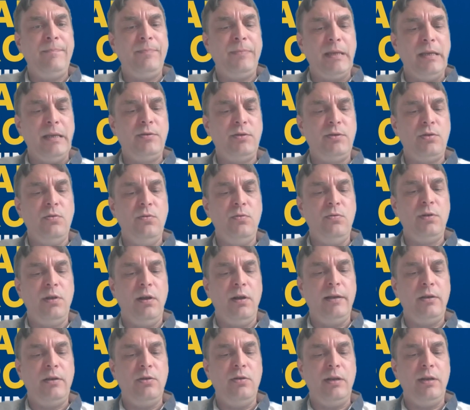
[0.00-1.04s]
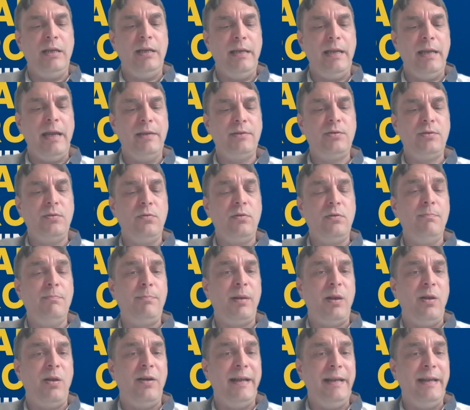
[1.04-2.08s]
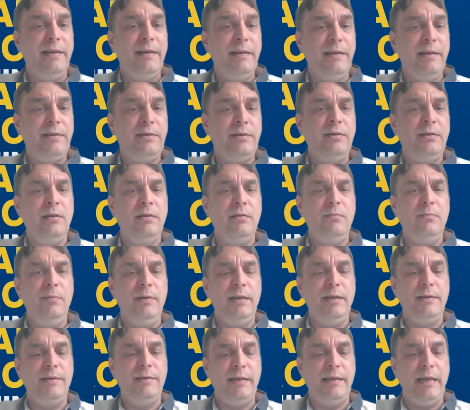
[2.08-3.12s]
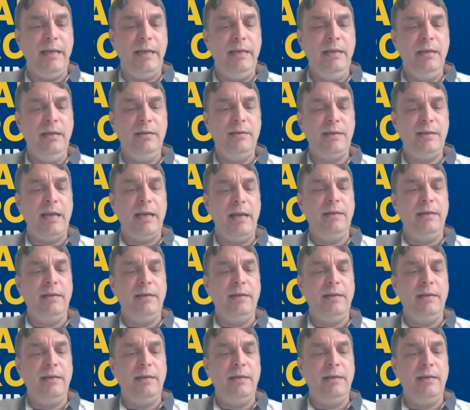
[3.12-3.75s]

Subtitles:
There's tools like Cookie Yes or Compliance with a Z that